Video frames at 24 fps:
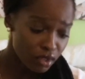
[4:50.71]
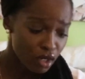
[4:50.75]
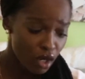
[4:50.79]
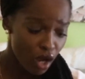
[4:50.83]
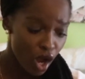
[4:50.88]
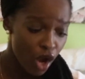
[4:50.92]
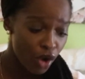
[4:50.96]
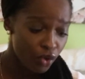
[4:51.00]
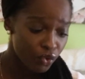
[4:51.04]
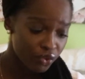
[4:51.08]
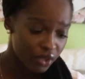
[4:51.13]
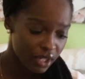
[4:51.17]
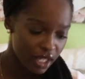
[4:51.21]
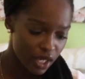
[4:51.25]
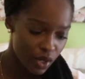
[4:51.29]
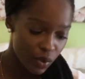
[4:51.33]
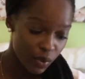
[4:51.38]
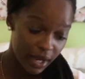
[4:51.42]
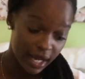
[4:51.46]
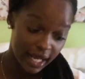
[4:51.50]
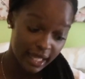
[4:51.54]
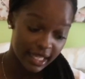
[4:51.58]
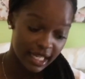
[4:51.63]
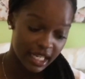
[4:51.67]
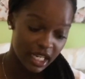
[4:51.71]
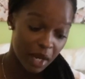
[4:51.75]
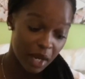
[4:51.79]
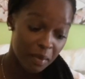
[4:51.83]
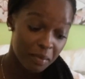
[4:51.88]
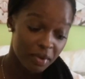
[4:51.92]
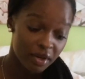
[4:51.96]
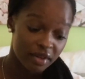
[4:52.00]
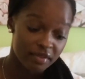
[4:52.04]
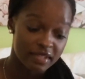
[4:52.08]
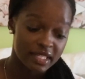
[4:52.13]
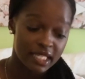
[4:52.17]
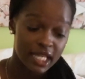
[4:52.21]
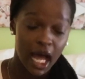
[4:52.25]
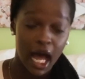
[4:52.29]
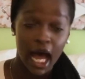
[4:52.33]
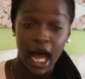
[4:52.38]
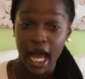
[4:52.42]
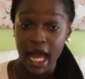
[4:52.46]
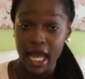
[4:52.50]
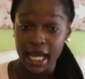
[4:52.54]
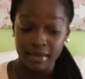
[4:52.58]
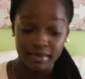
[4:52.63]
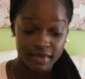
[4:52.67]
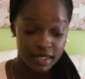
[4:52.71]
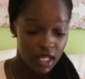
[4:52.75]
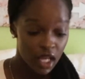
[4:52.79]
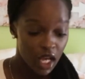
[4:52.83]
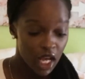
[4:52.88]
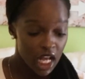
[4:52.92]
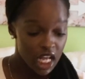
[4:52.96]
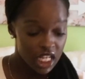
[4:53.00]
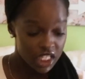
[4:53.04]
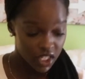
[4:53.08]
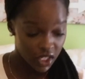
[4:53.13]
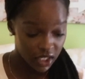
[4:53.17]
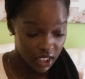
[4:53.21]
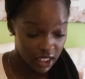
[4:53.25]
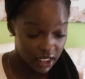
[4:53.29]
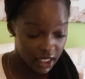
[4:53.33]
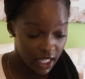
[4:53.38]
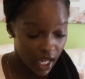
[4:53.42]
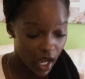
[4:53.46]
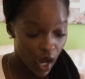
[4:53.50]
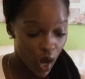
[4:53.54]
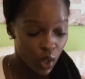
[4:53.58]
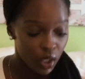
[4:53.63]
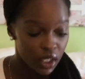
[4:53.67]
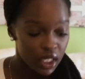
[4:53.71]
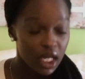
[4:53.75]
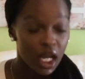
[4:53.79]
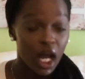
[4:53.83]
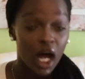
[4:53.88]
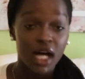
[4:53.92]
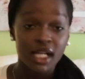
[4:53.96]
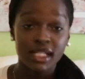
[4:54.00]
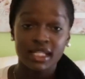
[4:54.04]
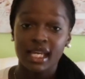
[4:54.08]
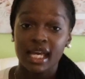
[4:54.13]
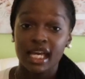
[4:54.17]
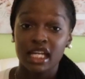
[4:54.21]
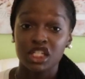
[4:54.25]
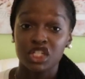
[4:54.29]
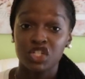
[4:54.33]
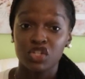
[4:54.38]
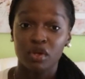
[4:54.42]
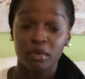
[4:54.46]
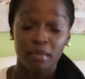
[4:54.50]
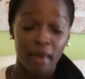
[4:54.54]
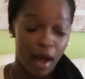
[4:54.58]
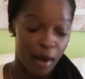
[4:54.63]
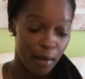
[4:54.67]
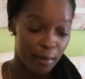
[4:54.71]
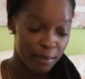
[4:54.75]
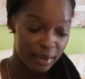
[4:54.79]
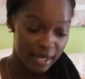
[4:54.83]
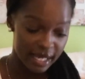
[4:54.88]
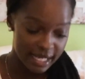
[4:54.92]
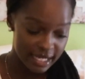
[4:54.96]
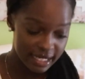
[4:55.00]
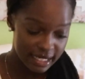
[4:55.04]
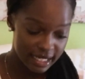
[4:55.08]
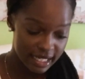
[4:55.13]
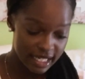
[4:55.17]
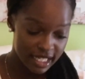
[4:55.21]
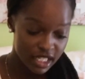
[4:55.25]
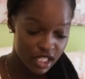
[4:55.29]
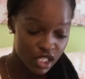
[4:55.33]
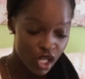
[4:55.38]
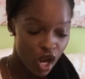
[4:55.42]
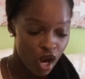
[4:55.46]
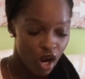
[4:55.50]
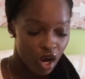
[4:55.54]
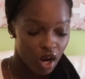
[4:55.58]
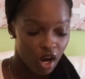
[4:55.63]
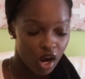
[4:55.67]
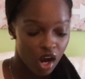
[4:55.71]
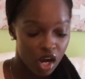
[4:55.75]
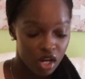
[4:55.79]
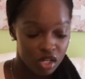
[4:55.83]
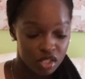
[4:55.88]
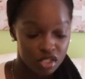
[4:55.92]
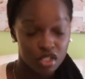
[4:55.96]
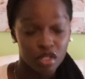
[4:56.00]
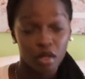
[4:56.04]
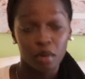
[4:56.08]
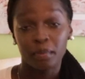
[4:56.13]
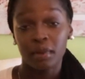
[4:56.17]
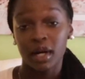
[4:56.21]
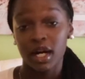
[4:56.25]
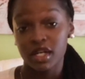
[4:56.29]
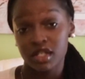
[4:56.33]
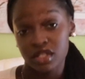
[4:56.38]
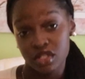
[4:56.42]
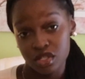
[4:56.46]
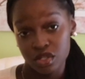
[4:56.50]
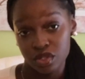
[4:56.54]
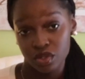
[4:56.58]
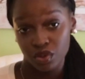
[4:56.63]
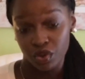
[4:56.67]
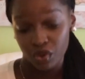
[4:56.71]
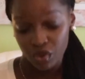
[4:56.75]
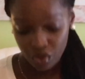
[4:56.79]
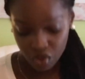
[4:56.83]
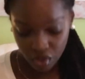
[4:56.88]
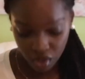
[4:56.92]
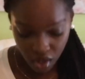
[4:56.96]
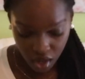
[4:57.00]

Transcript: Oh, really quick, the number of times. So did they only contact you about business or also personal?